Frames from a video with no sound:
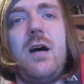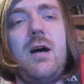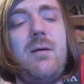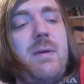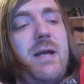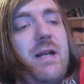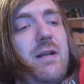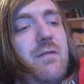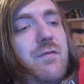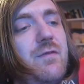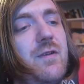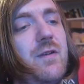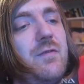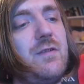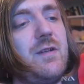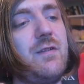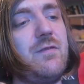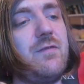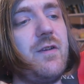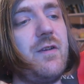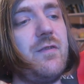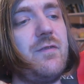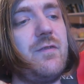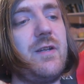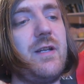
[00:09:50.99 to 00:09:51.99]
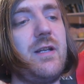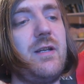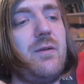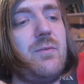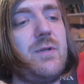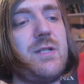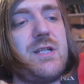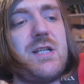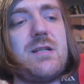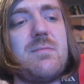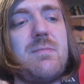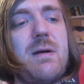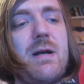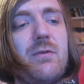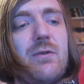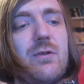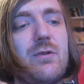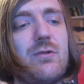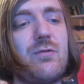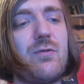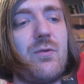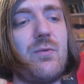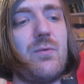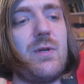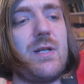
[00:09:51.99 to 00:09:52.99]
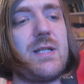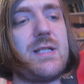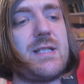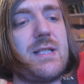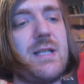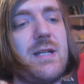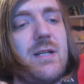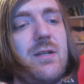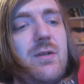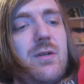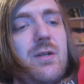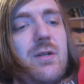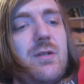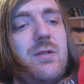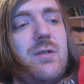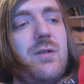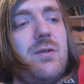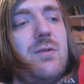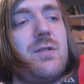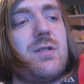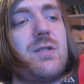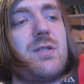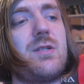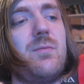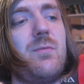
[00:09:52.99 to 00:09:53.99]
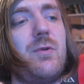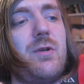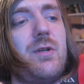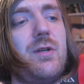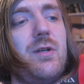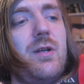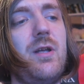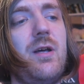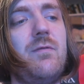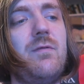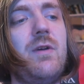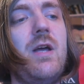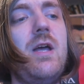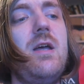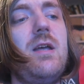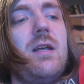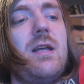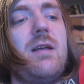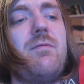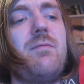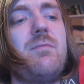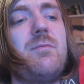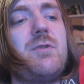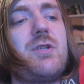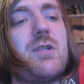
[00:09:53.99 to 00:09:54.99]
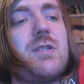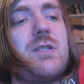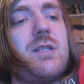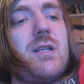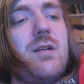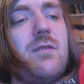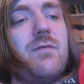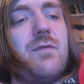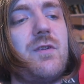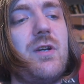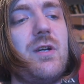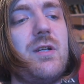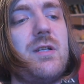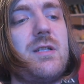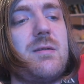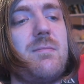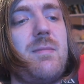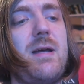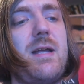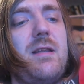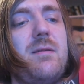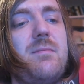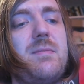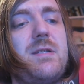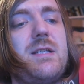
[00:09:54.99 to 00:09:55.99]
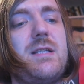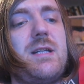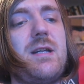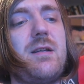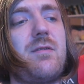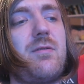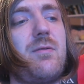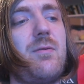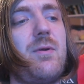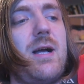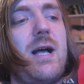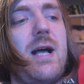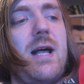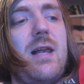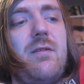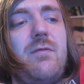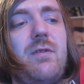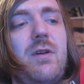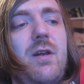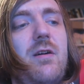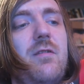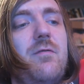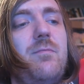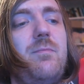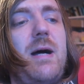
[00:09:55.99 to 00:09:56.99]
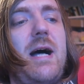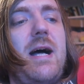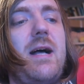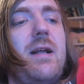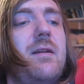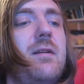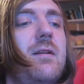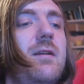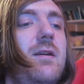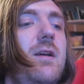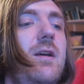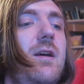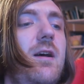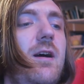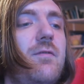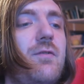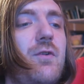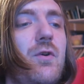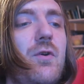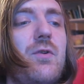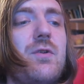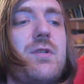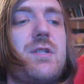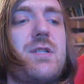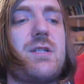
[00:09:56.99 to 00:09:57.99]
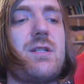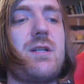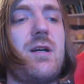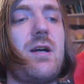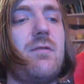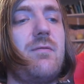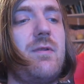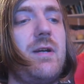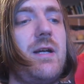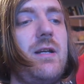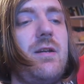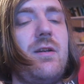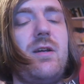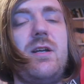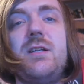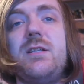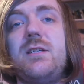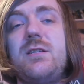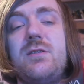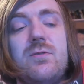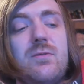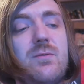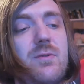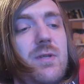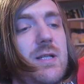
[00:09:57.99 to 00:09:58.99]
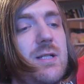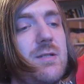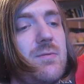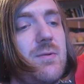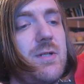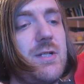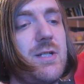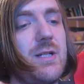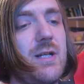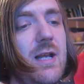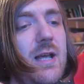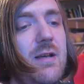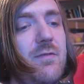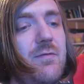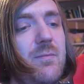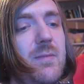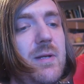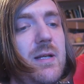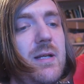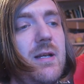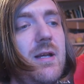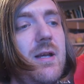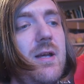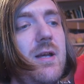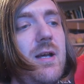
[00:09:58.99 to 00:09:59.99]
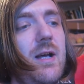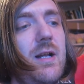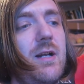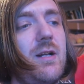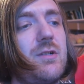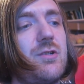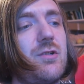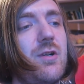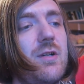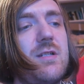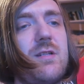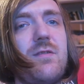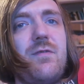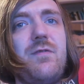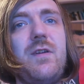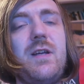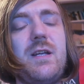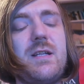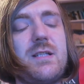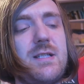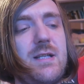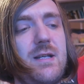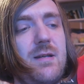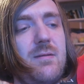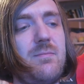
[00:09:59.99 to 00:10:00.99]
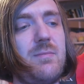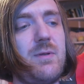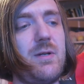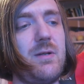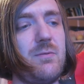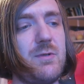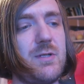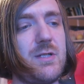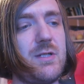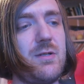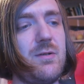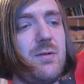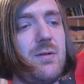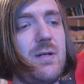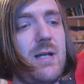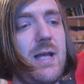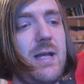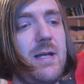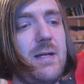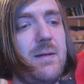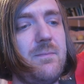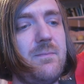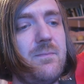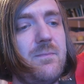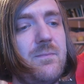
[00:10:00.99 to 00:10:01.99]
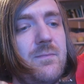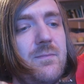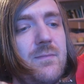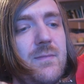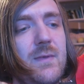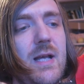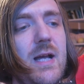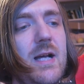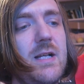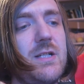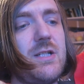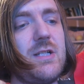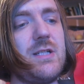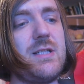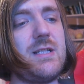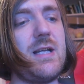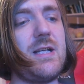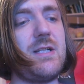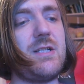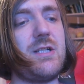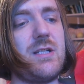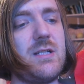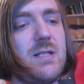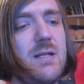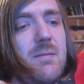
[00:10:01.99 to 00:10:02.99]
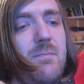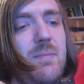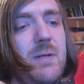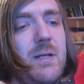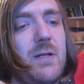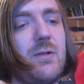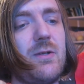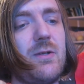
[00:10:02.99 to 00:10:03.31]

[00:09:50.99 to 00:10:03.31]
I made it 50-50, which is about the cruelest thing you can do to someone you love. Give them just enough good to make them stick through a hell of a lot of bad. Of course, I realised all this when she left me, and I tried to fix it, but it was too late. As she said, she simply